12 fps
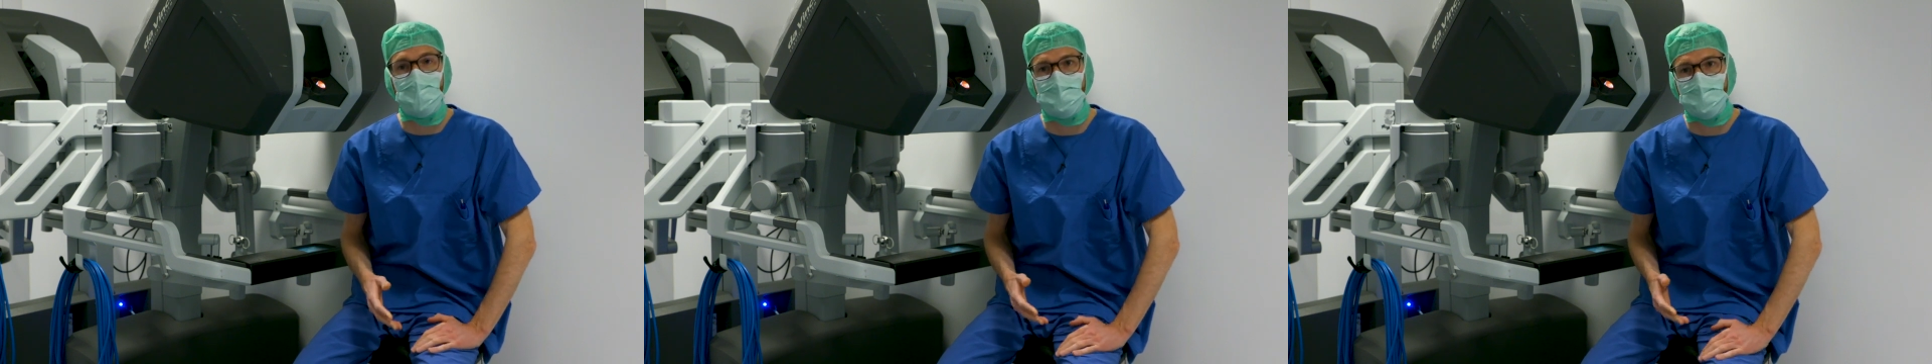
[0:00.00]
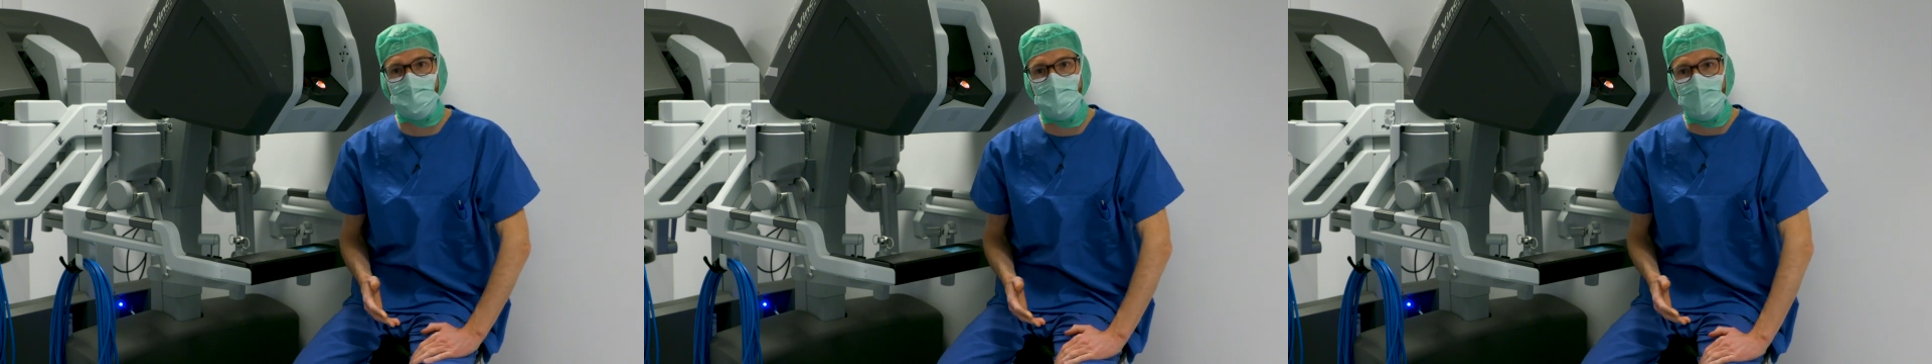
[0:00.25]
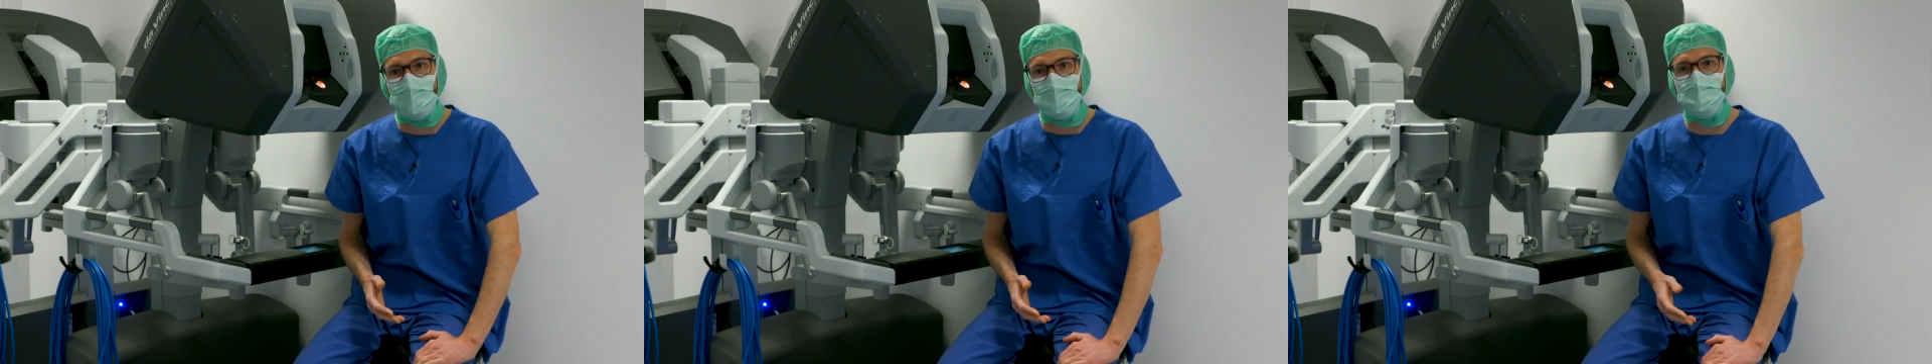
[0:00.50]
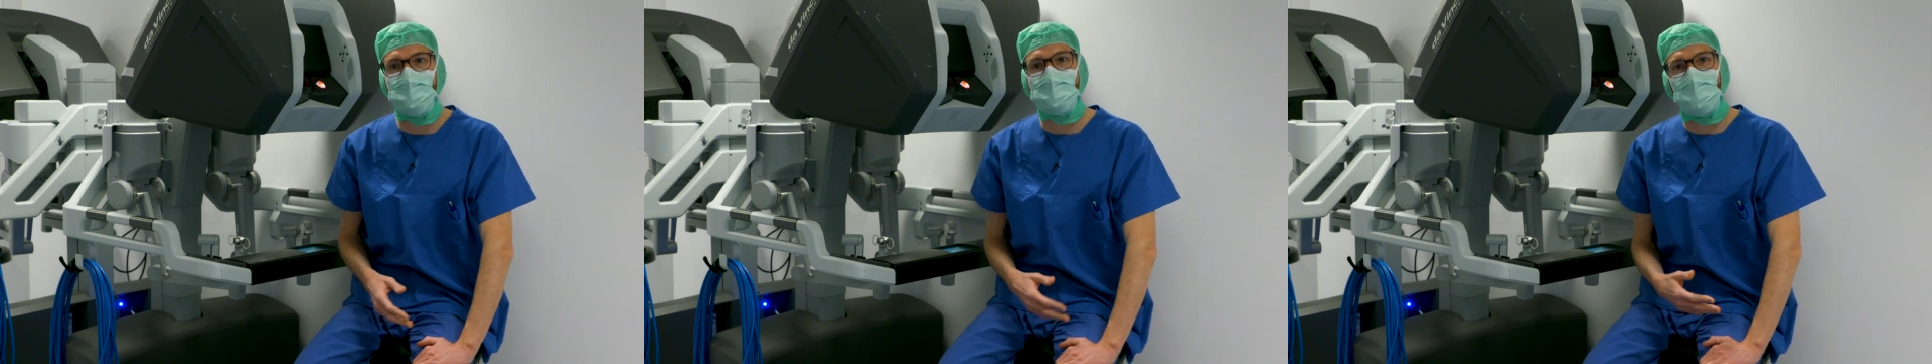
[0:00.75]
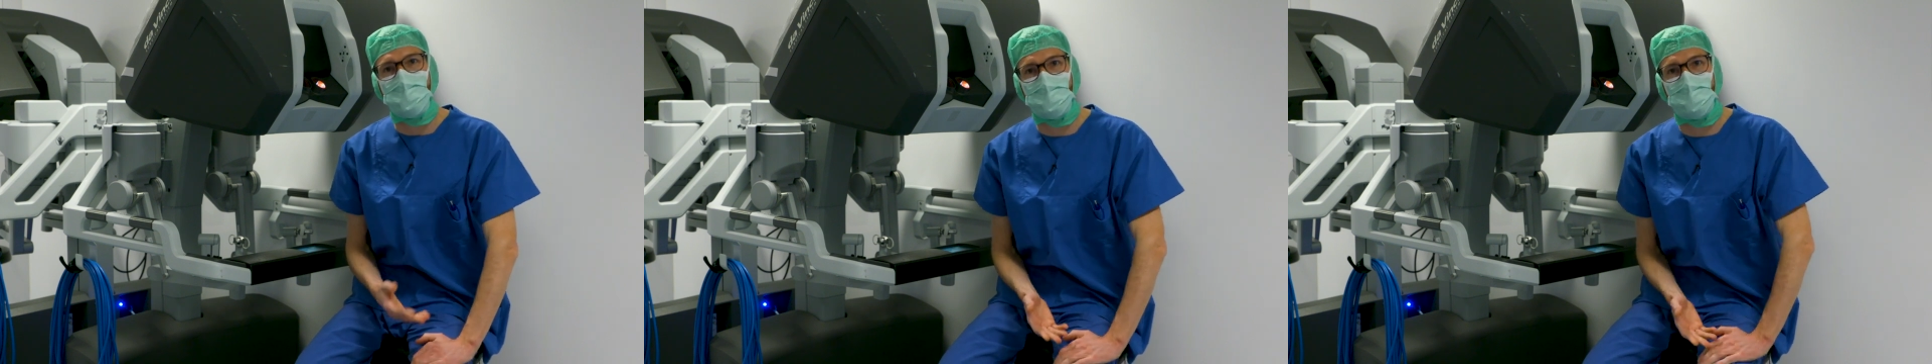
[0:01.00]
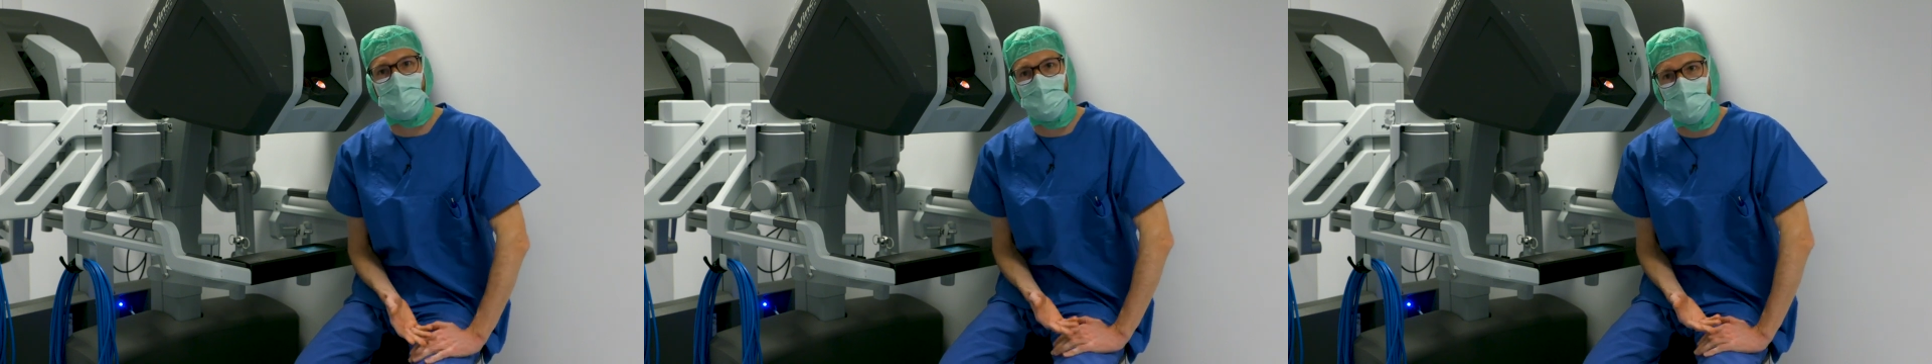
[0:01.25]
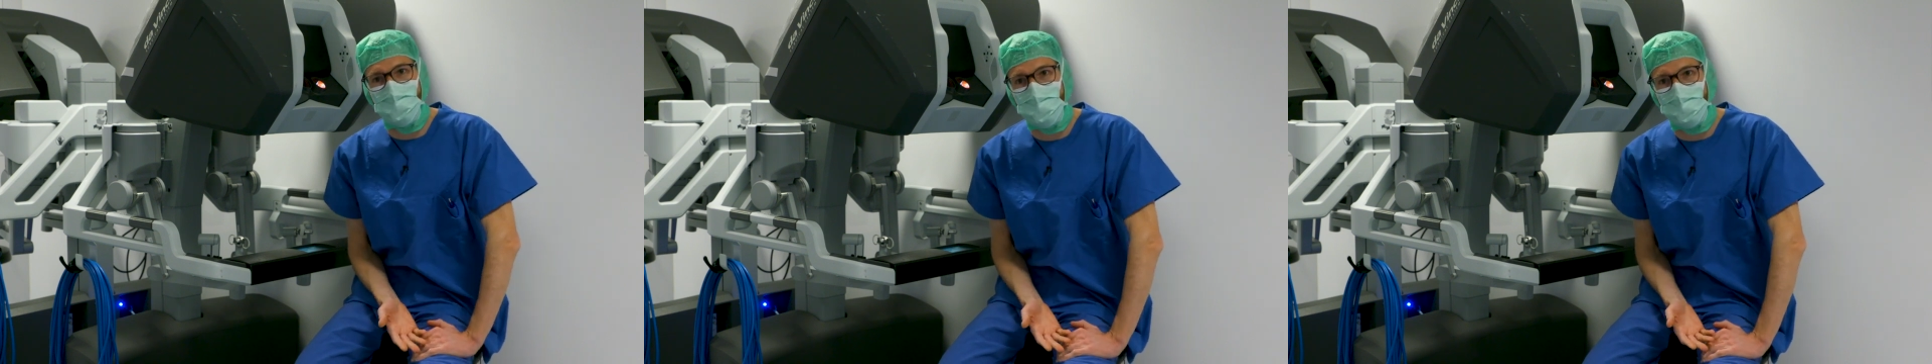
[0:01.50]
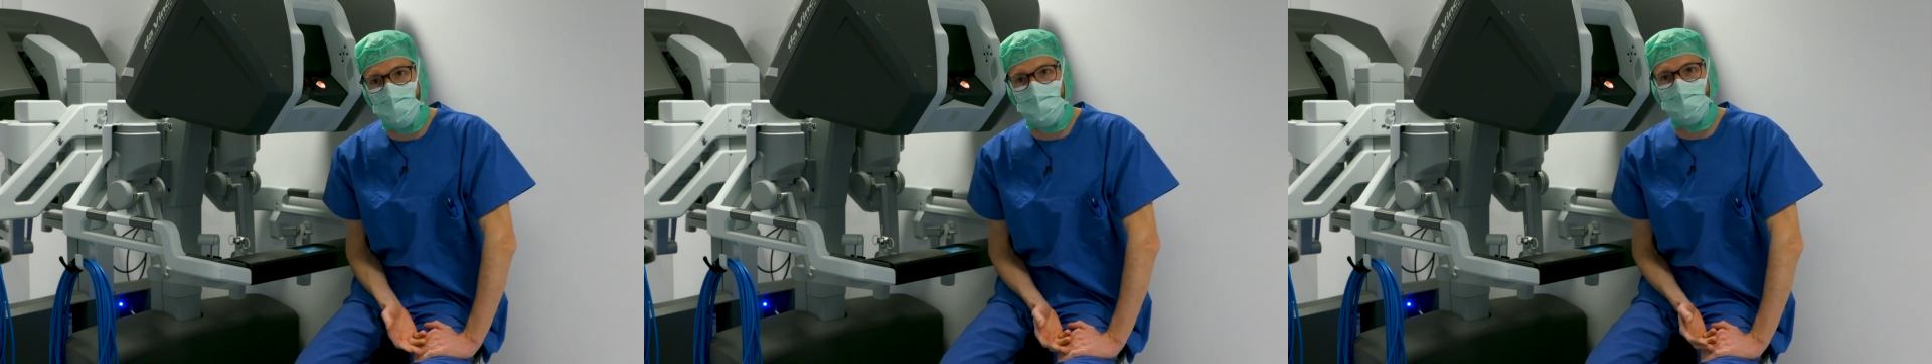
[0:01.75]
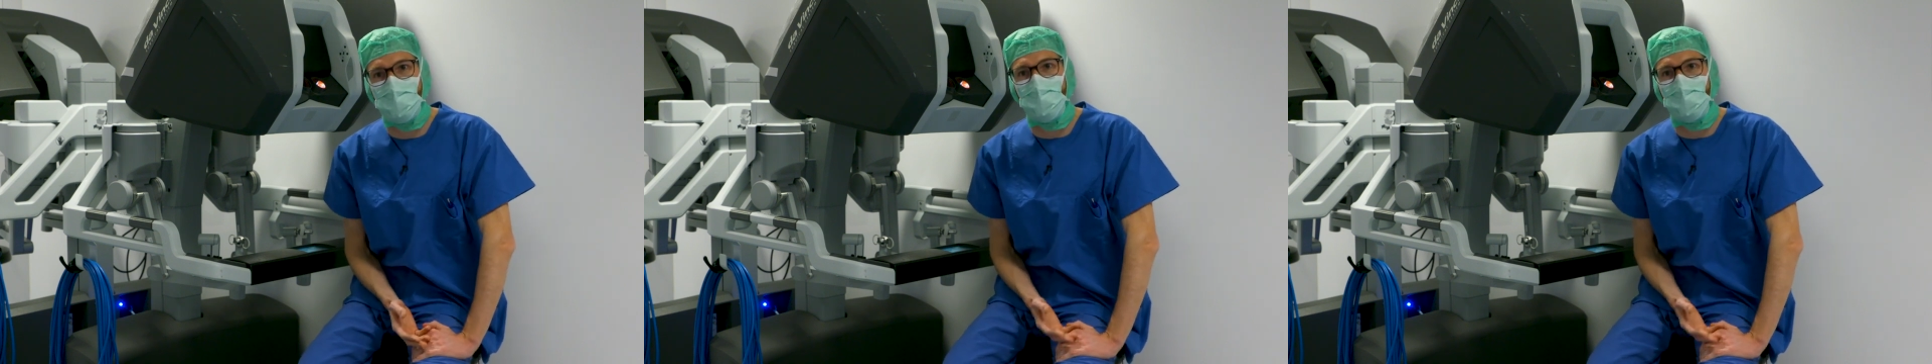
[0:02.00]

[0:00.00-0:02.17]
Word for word: level, discussed with the patient, we have